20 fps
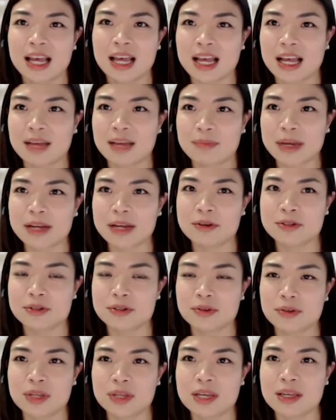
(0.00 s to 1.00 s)
Um, I
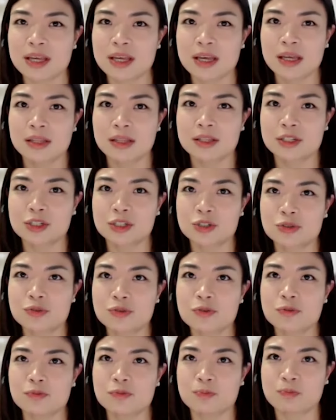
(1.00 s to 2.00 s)
also think the
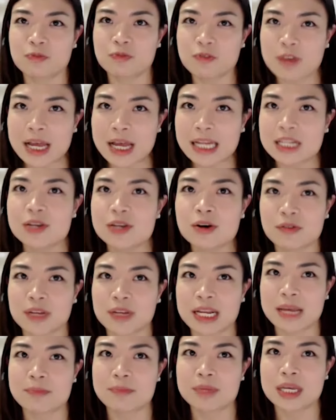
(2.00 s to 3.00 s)
true value of
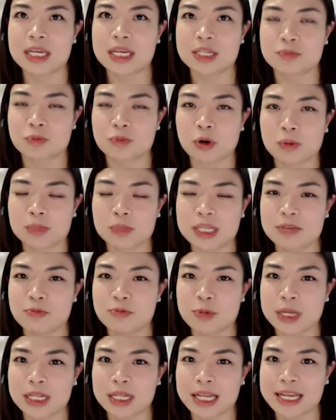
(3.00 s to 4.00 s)
an MBA is probably
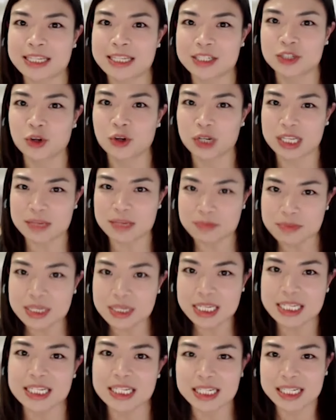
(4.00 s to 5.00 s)
realized not
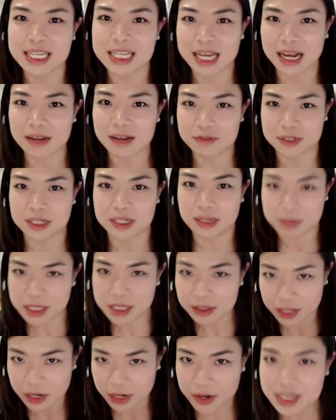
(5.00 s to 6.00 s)
immediately after. I
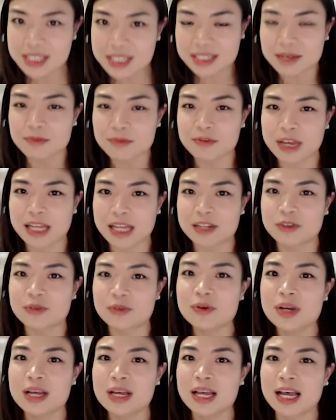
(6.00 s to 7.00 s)
mean, there is some
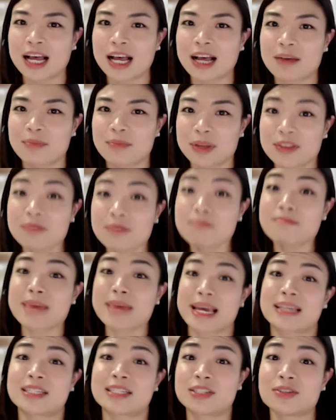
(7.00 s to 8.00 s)
value, um, but the
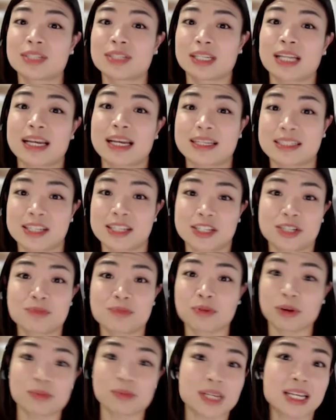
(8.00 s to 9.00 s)
max
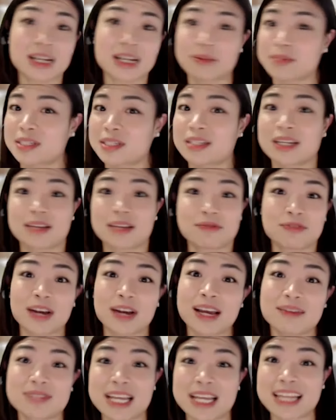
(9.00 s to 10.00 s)
utilization probably comes in like
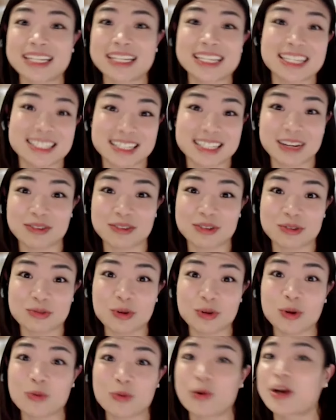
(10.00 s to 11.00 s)
five, ten years down the
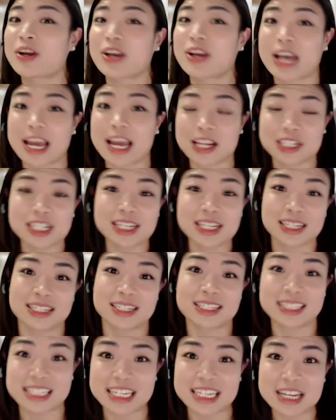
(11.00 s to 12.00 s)
road, where you're actually in
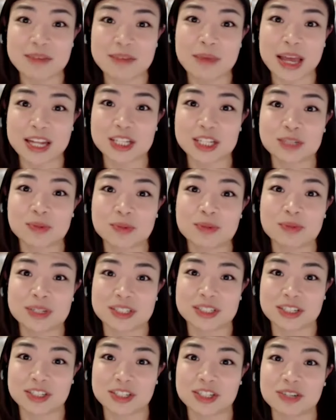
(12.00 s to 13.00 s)
a senior management
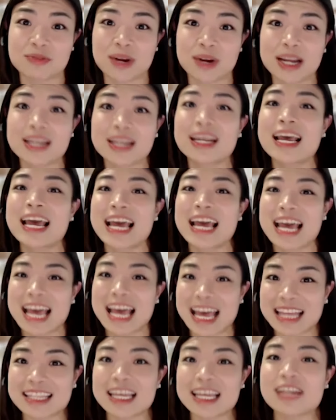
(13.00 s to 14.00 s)
position, right?
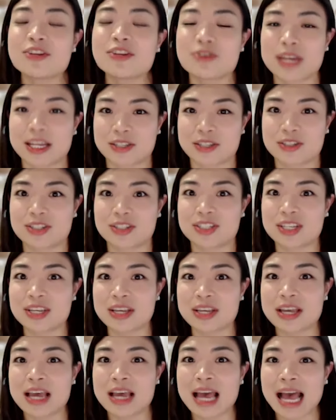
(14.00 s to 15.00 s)
And then you get to
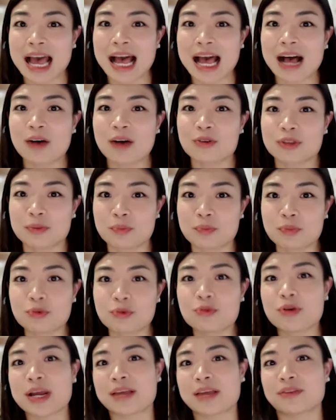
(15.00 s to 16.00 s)
see how the
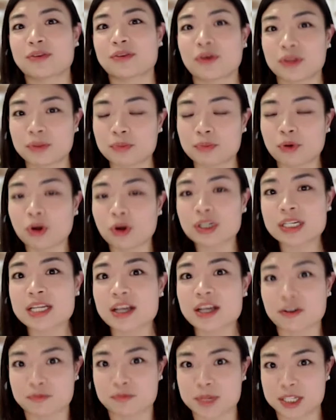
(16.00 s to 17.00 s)
breadth or the
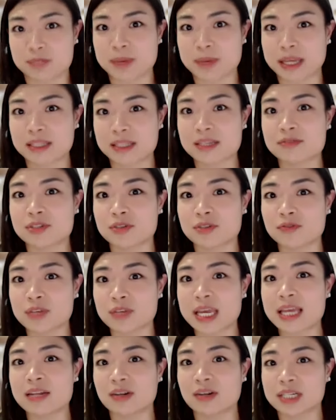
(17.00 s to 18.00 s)
broadening of perspectives
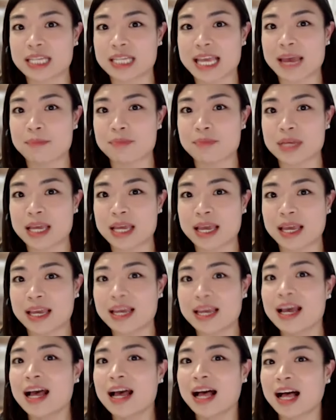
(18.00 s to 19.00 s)
you've gained on the
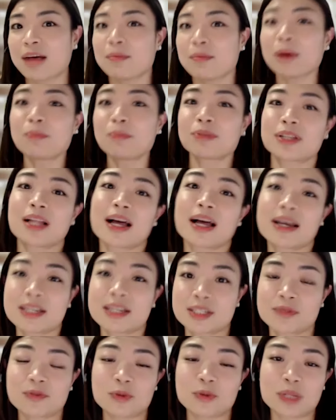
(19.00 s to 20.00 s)
MBA um,
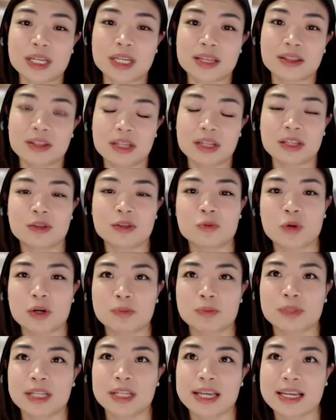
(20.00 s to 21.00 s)
applies fully in, in the
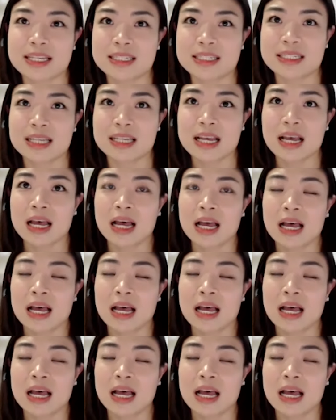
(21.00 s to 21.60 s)
workplace.